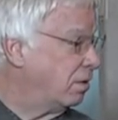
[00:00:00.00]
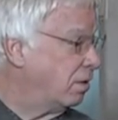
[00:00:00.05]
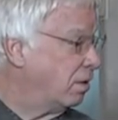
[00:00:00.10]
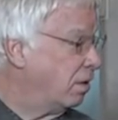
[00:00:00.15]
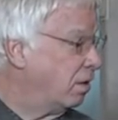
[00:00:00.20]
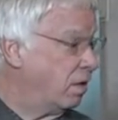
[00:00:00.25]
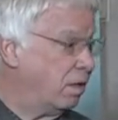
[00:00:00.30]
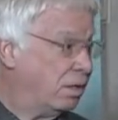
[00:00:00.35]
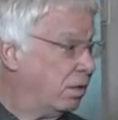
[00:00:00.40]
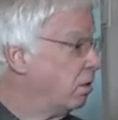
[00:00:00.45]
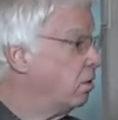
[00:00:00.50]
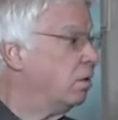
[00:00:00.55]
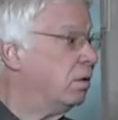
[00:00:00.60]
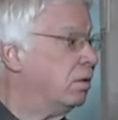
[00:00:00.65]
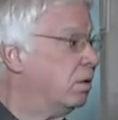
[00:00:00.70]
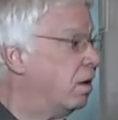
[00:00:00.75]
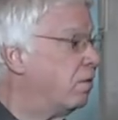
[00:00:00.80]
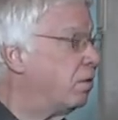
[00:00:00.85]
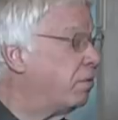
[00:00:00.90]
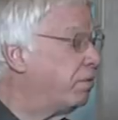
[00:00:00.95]
And then
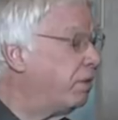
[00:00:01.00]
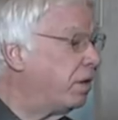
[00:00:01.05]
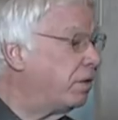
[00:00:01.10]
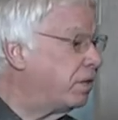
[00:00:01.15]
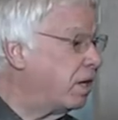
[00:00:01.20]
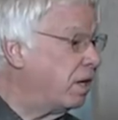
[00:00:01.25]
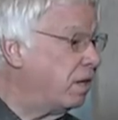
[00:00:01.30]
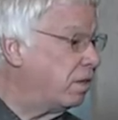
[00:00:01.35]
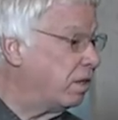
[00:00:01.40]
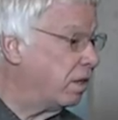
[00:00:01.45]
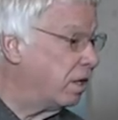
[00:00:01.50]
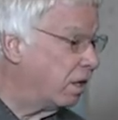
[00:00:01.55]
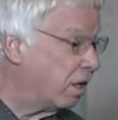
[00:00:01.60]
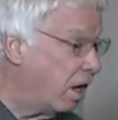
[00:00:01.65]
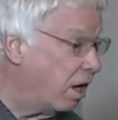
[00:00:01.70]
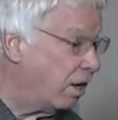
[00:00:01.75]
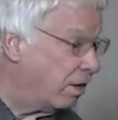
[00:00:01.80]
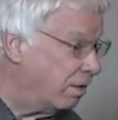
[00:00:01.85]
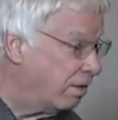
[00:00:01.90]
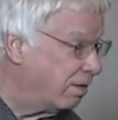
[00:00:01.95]
never felt anything
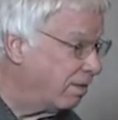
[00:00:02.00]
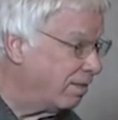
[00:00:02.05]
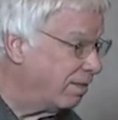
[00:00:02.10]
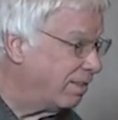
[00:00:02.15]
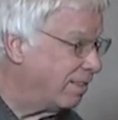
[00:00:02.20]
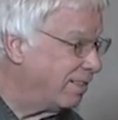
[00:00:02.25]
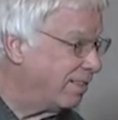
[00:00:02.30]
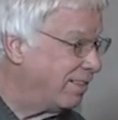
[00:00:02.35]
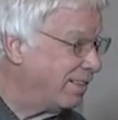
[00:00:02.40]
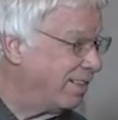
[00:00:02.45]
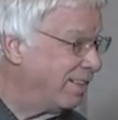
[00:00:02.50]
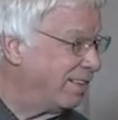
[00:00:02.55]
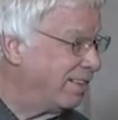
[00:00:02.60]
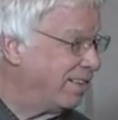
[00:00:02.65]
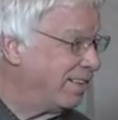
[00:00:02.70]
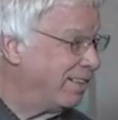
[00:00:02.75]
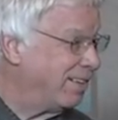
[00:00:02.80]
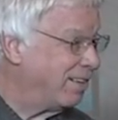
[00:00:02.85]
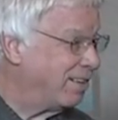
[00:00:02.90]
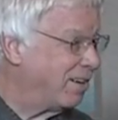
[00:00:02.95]
again.
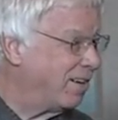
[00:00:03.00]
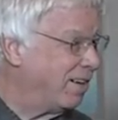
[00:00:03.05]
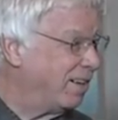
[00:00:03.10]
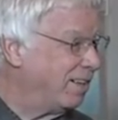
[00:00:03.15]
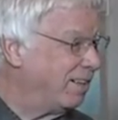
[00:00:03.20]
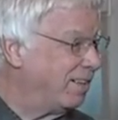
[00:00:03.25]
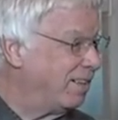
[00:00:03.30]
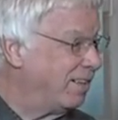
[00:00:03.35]
All right?